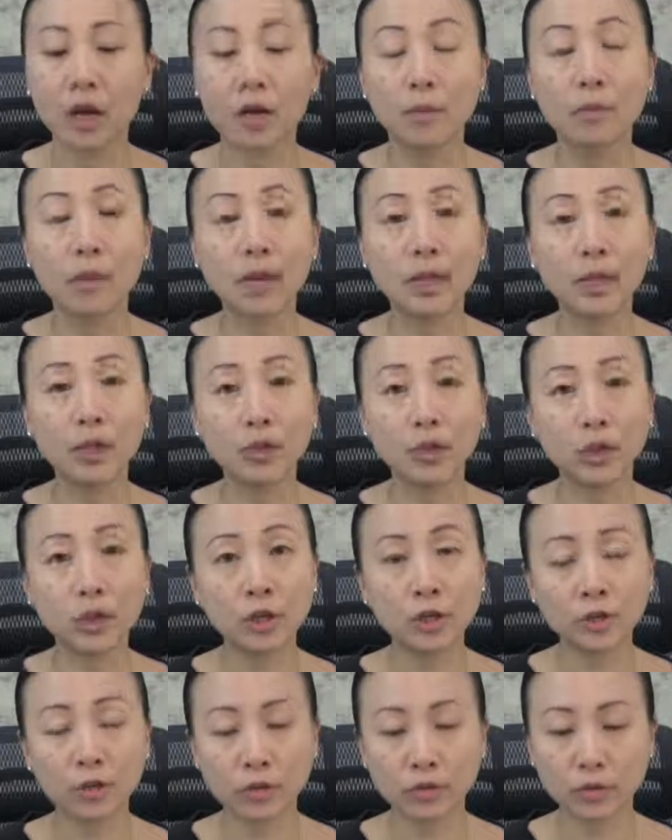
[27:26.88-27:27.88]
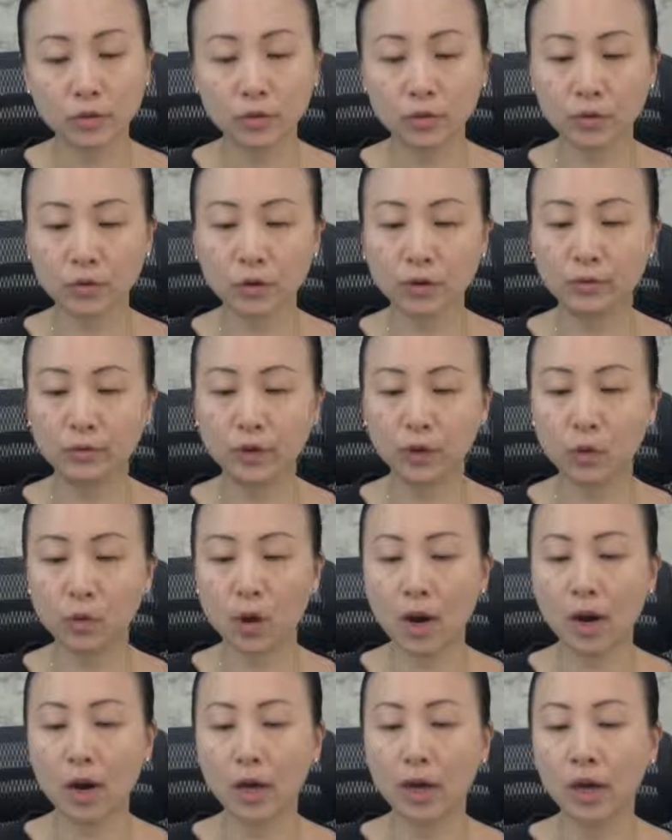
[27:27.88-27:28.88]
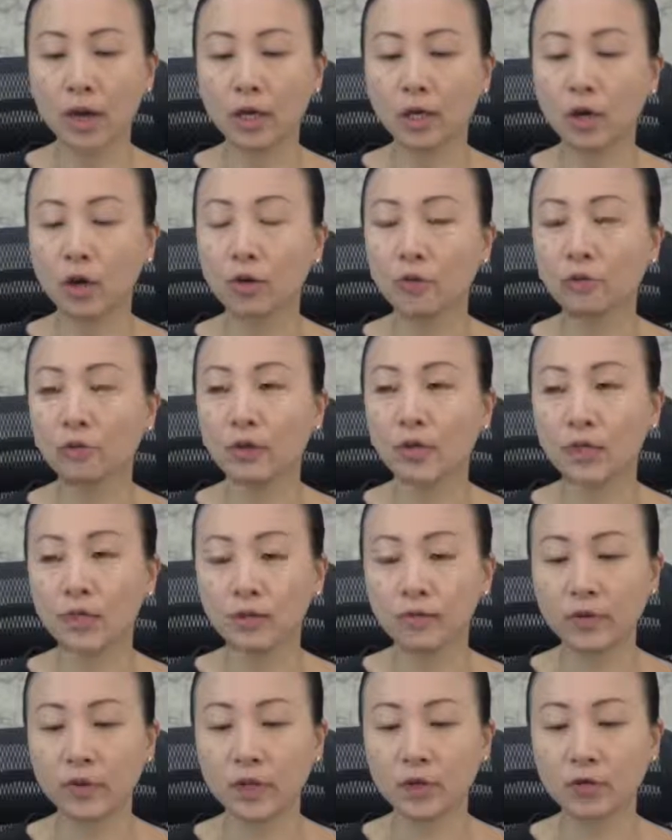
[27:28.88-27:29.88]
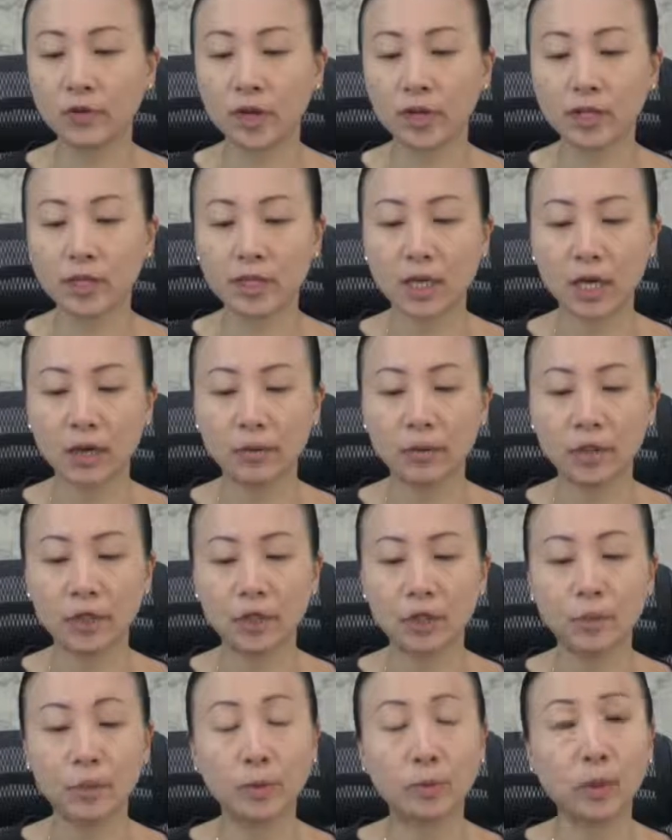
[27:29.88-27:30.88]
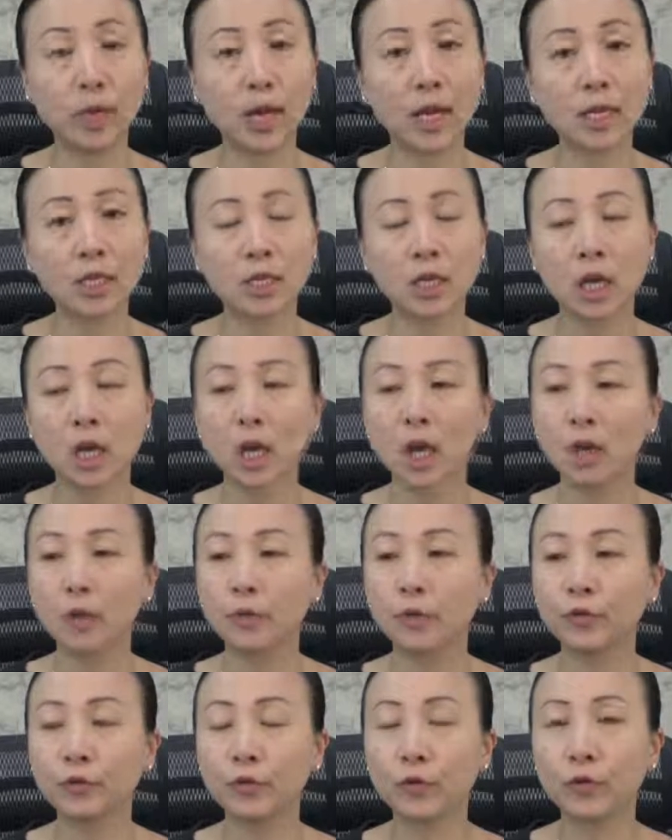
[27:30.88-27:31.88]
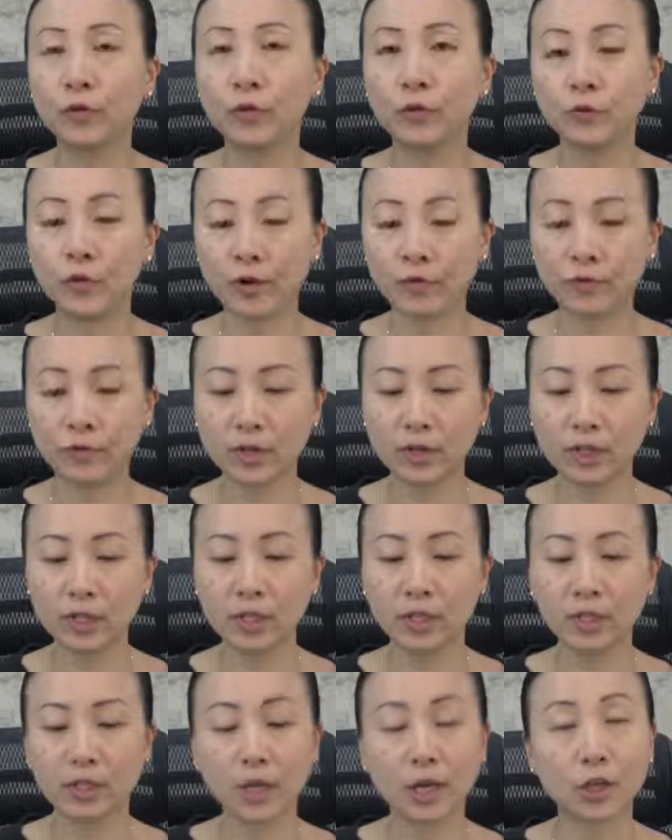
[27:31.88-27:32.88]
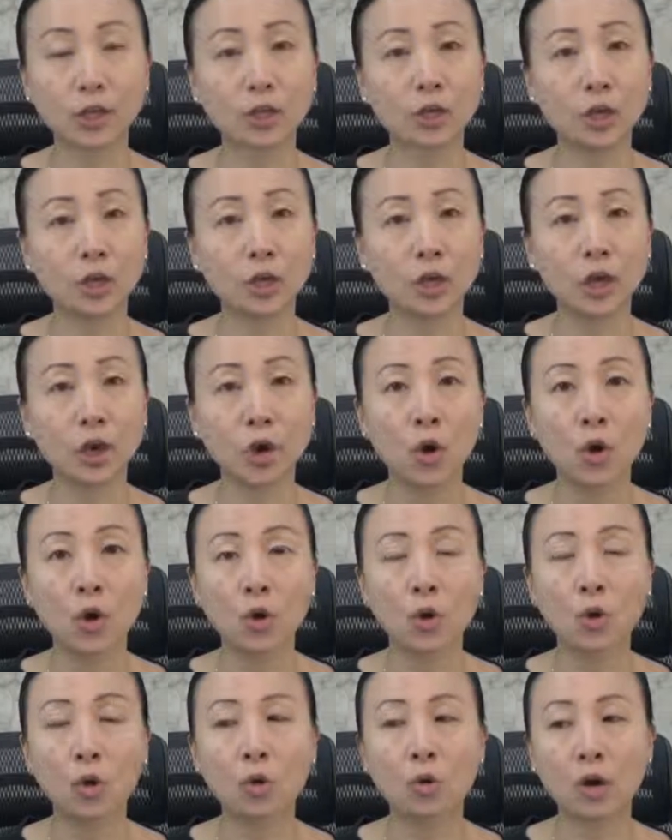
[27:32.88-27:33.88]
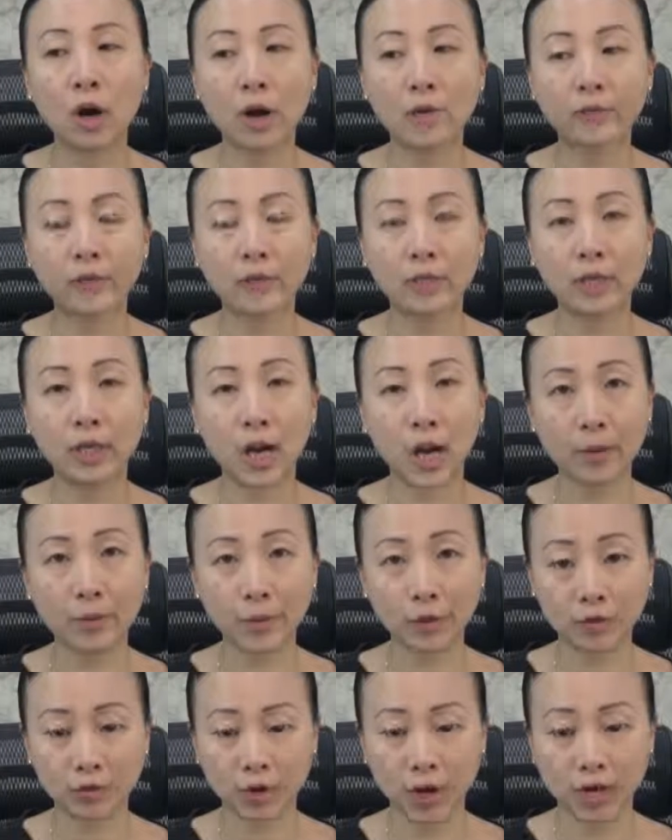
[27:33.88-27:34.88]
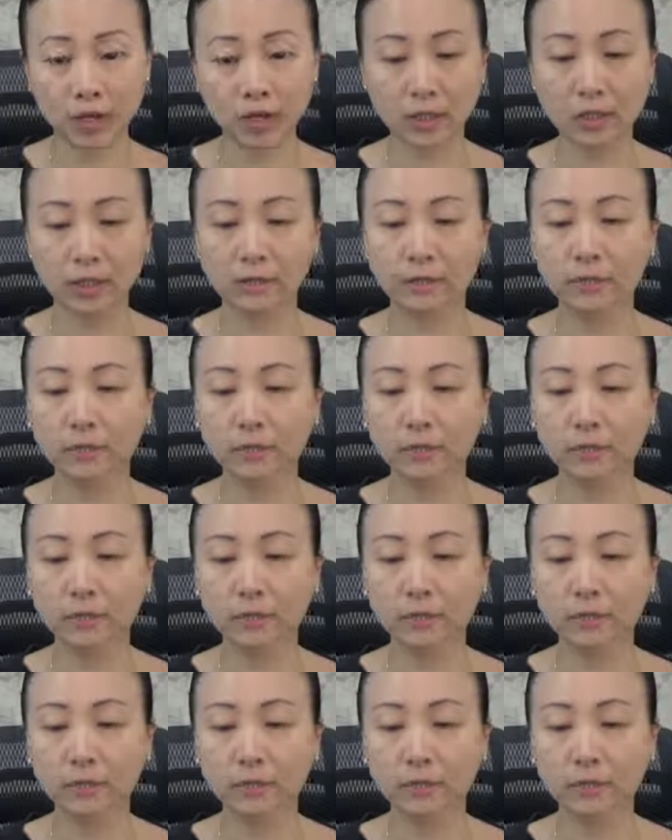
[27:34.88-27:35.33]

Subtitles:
Many journals also require a conflicts of interest statement to be placed before the references section or after the abstract.